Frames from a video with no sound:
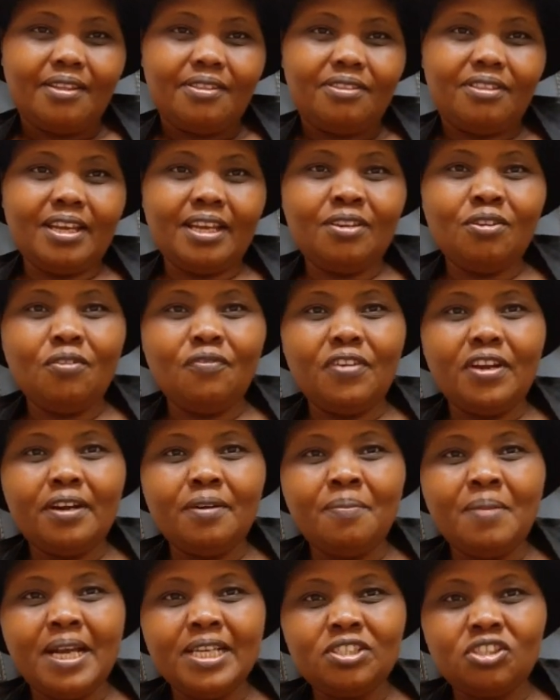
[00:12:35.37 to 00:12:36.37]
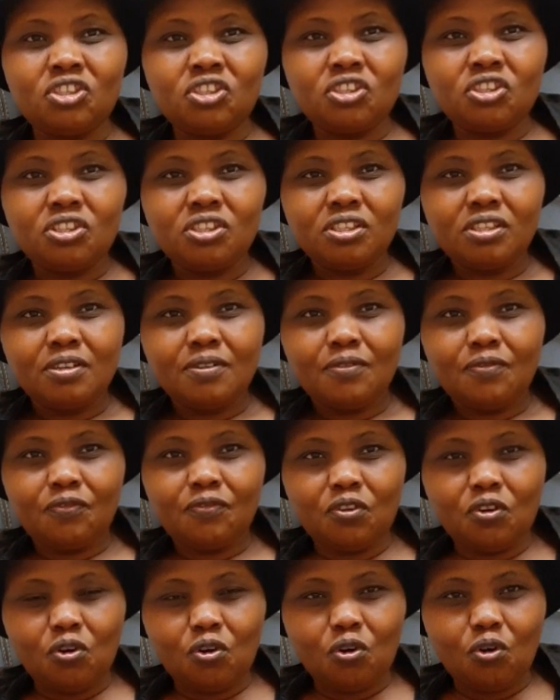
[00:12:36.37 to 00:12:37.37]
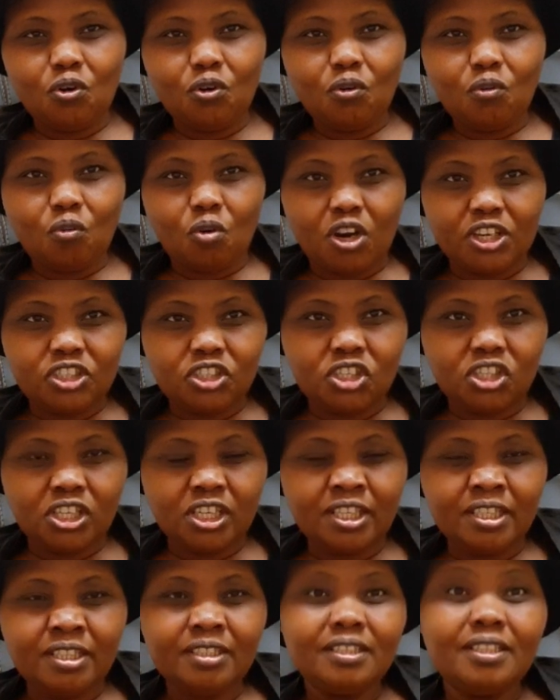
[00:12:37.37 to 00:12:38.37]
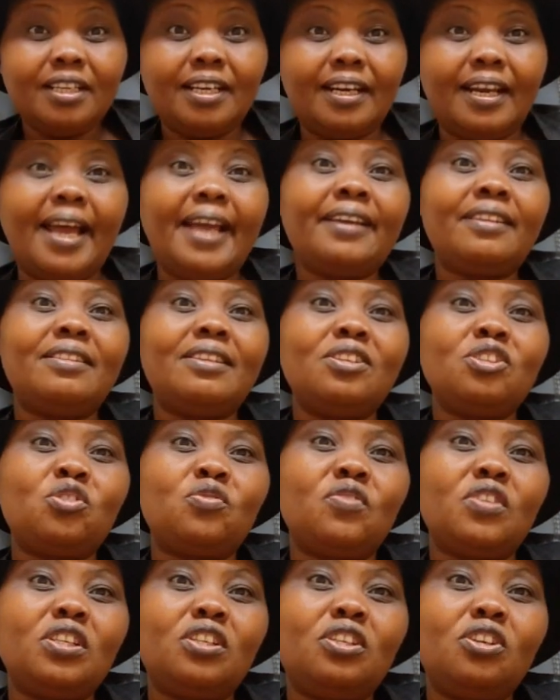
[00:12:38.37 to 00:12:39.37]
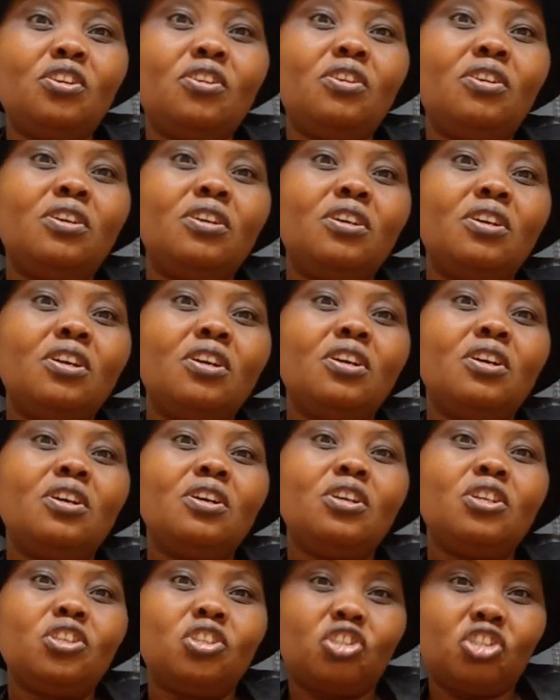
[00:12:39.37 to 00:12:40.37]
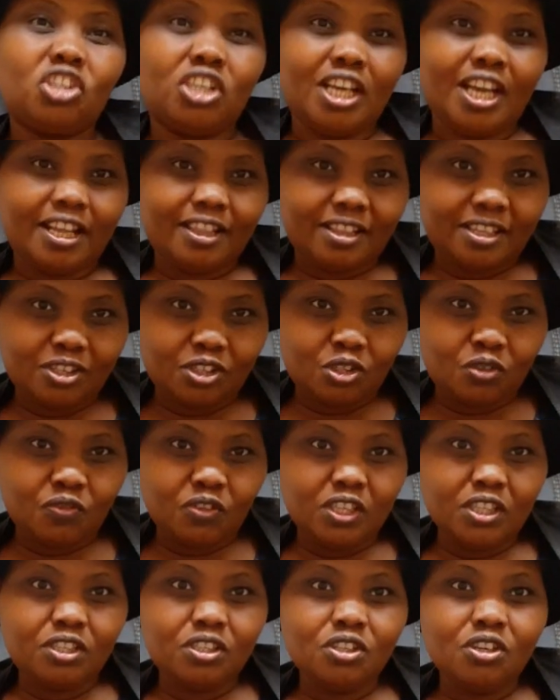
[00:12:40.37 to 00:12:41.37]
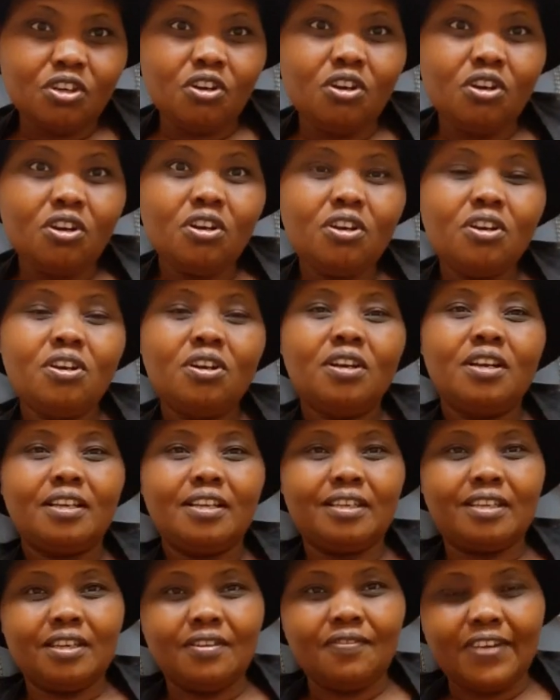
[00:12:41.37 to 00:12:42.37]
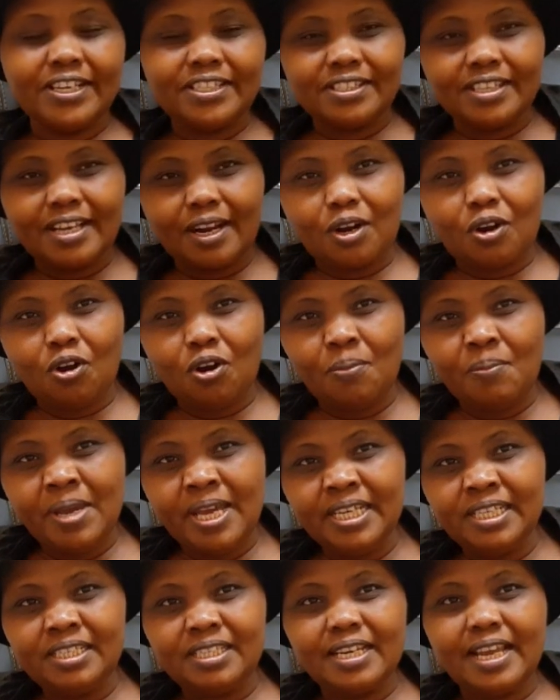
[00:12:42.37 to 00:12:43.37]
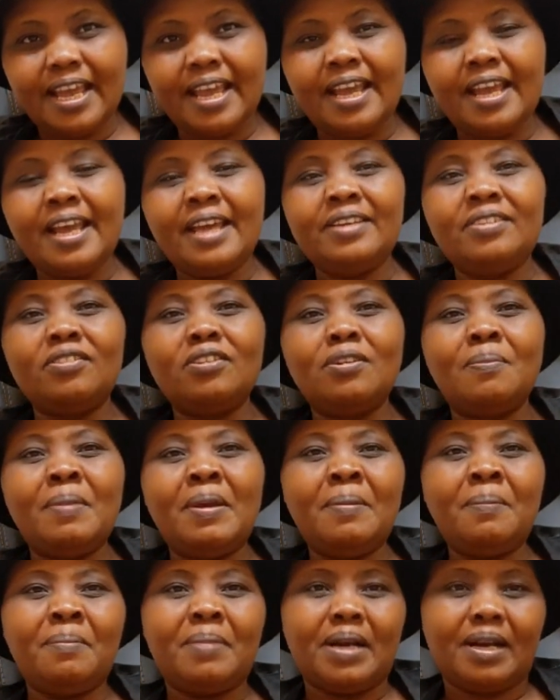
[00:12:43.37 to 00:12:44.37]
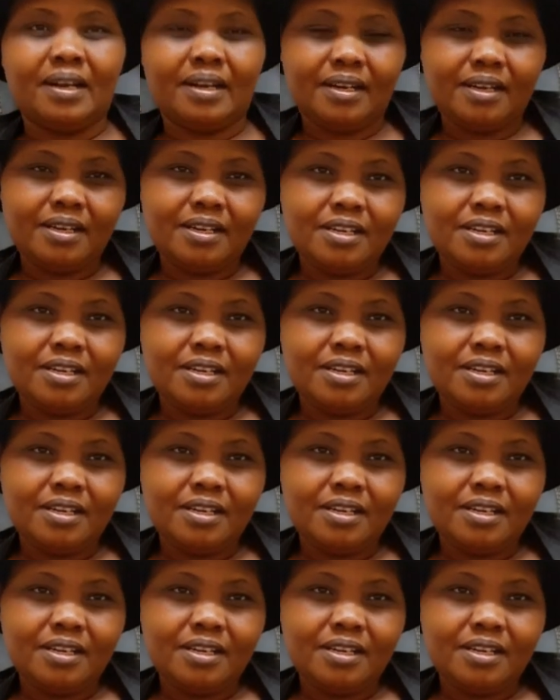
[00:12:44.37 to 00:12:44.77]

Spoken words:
Thank you very much for watching. Like this video. Share this video, give us a comment, and remember